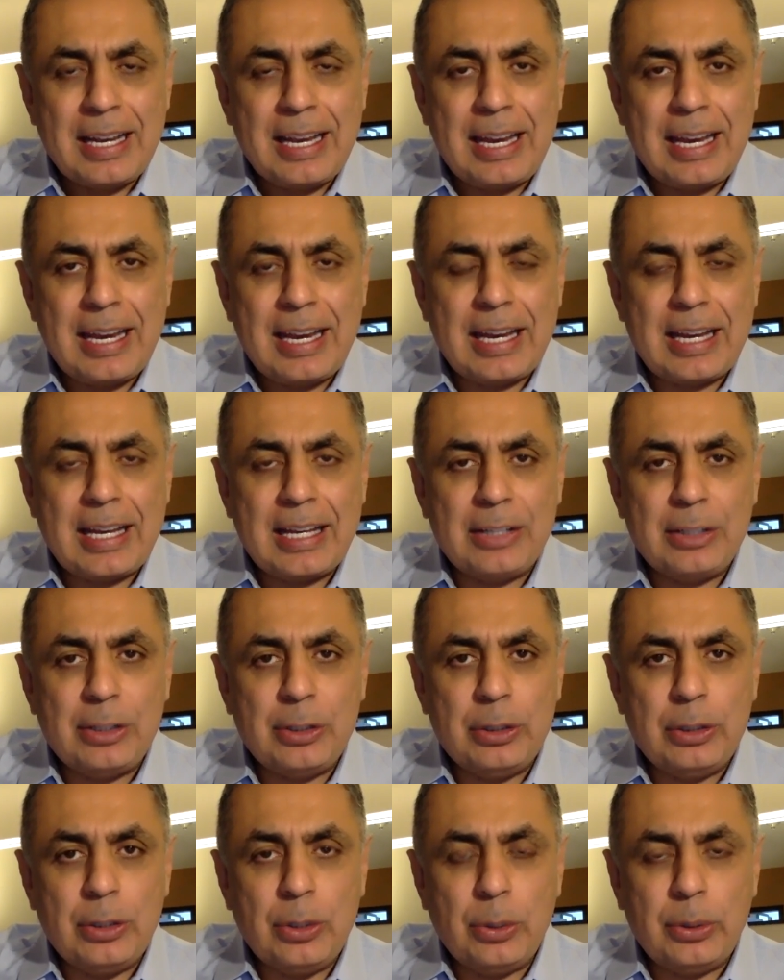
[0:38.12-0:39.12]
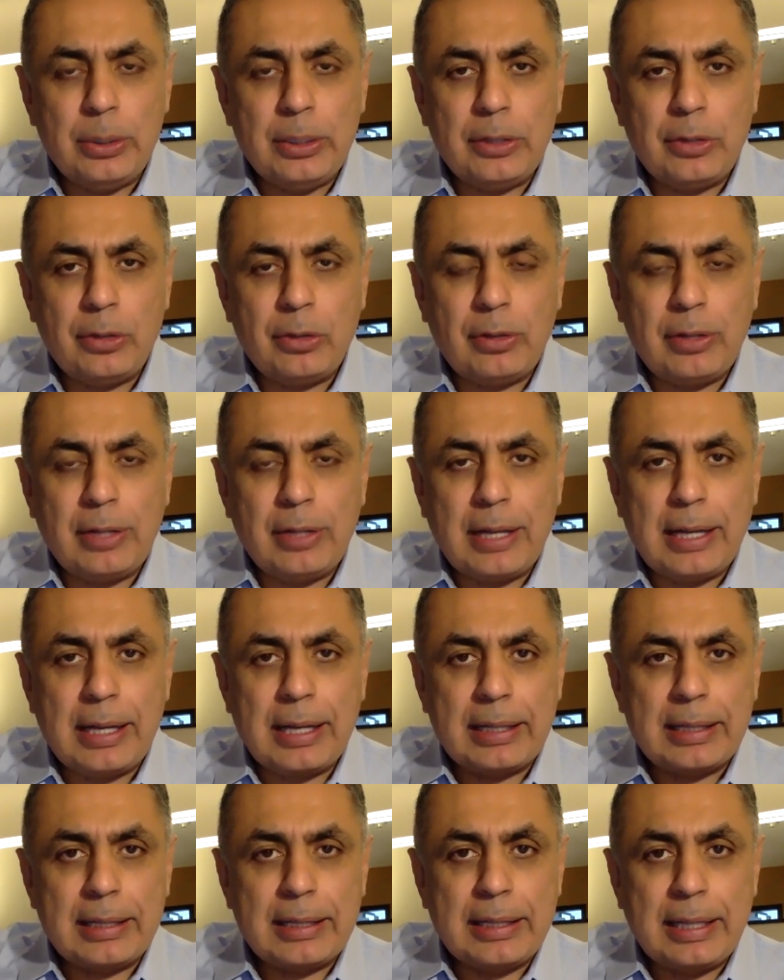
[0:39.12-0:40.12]
and you notice
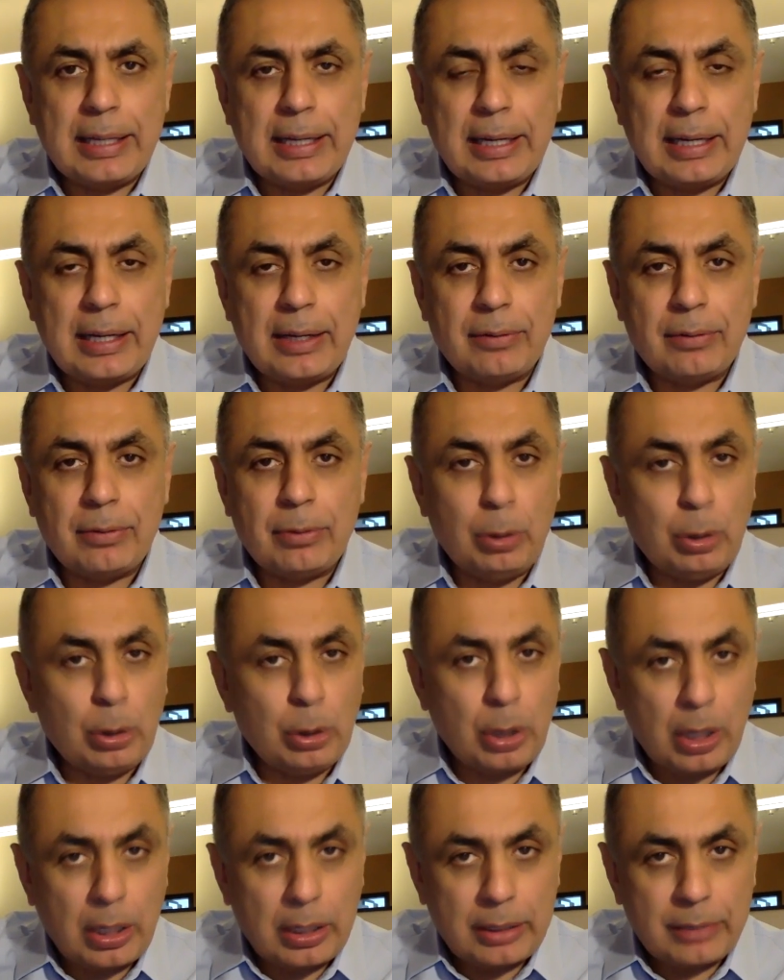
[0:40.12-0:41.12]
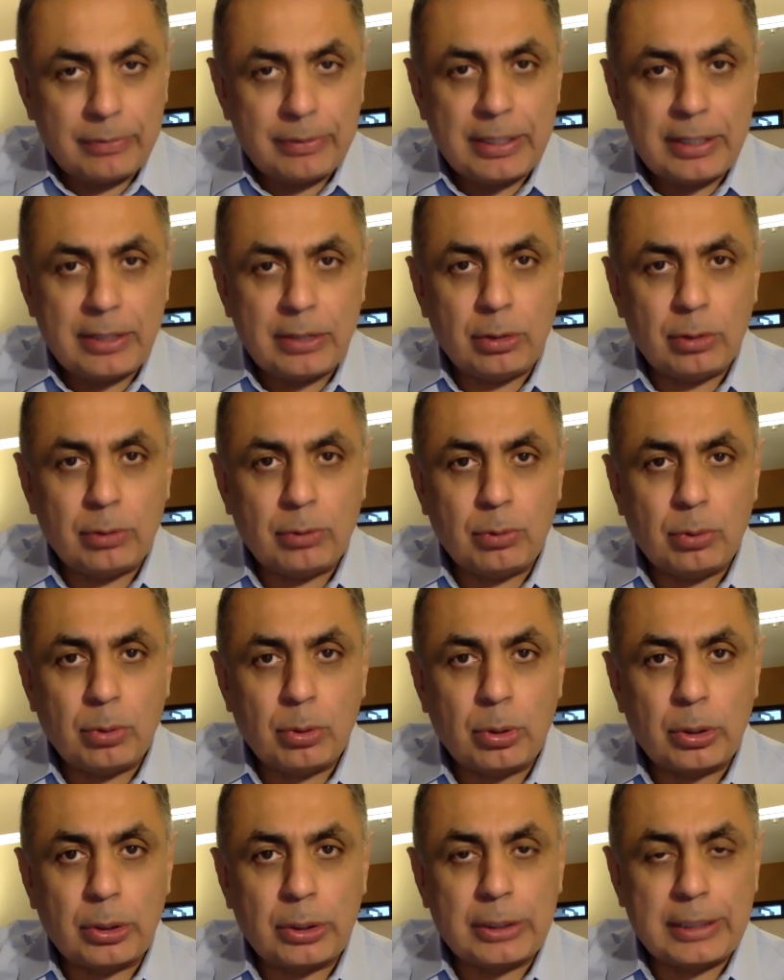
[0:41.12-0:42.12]
that they have a lot of dental
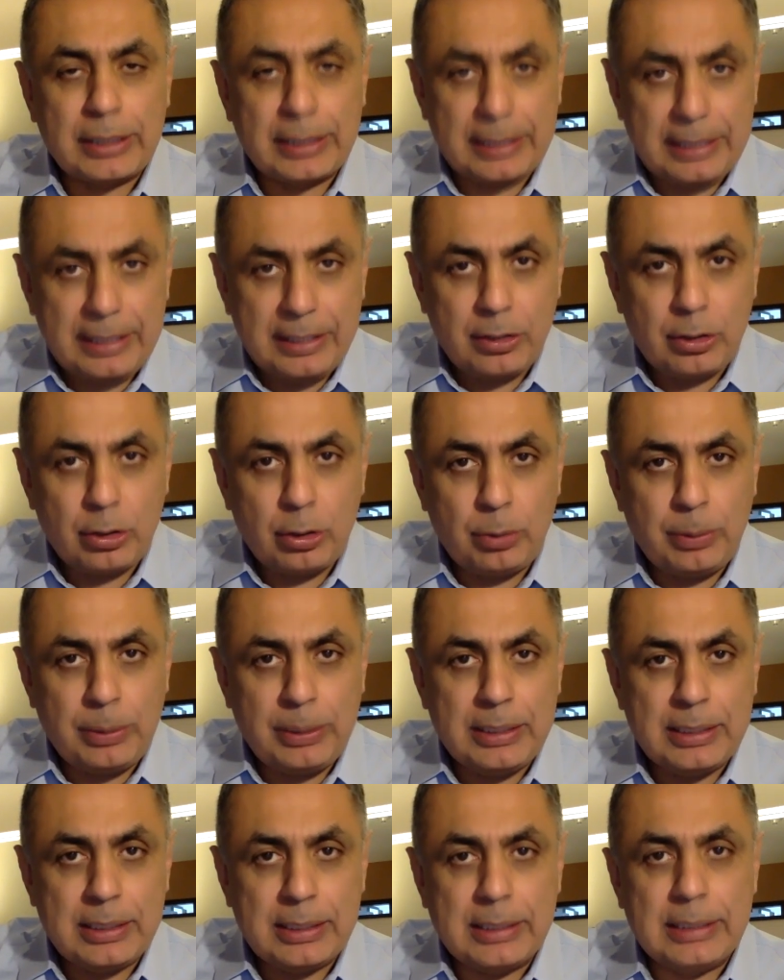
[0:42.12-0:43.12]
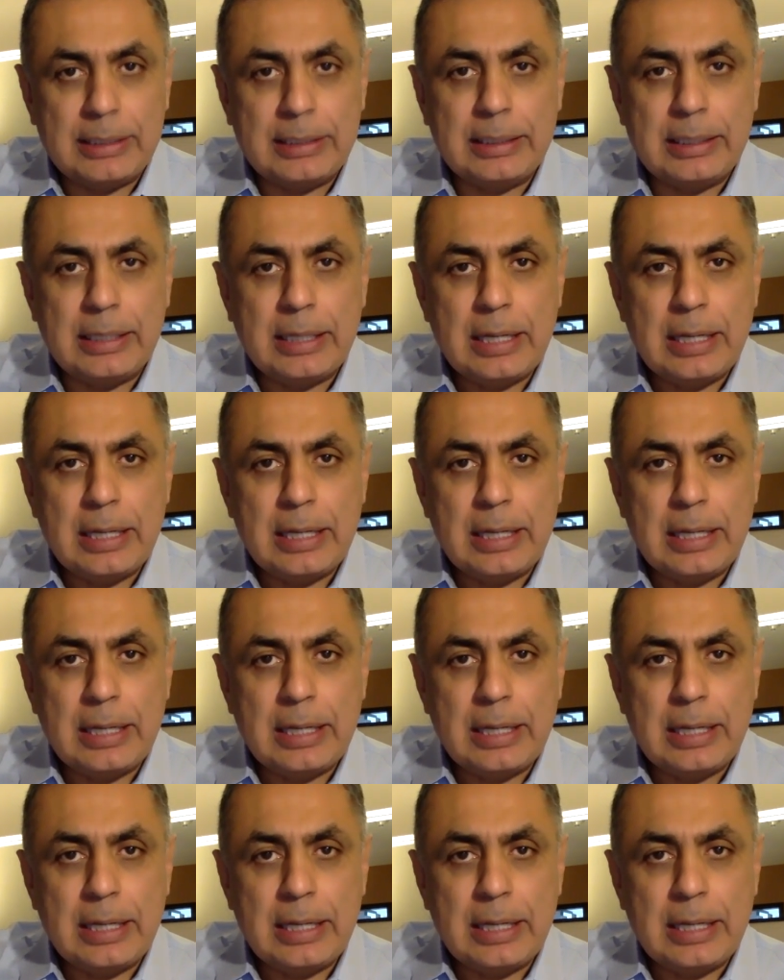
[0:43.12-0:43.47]
work that needs to be done,